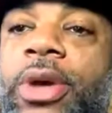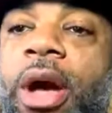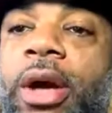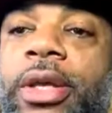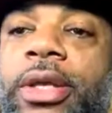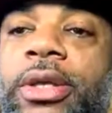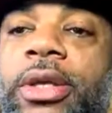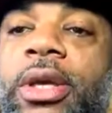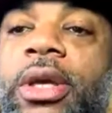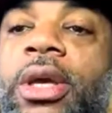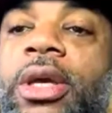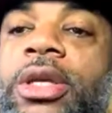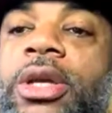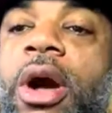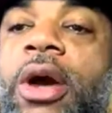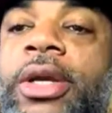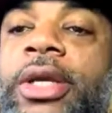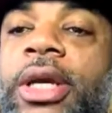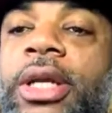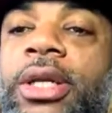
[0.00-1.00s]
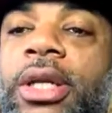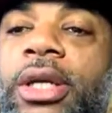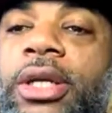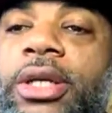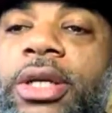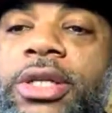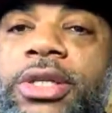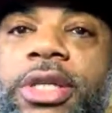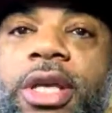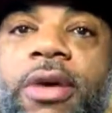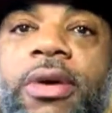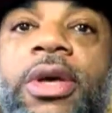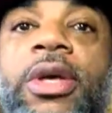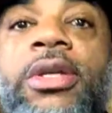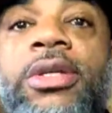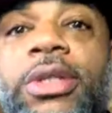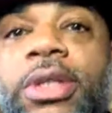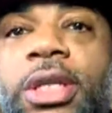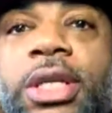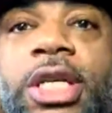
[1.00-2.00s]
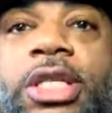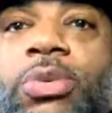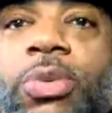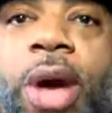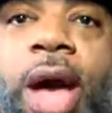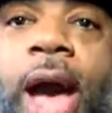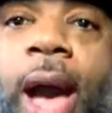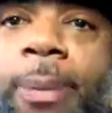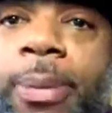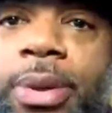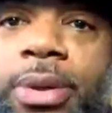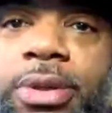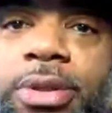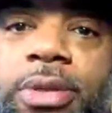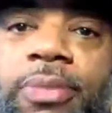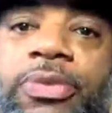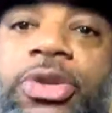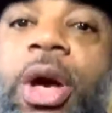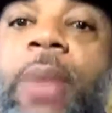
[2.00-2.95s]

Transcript: y'all getting the good stuff? See, this is what happens.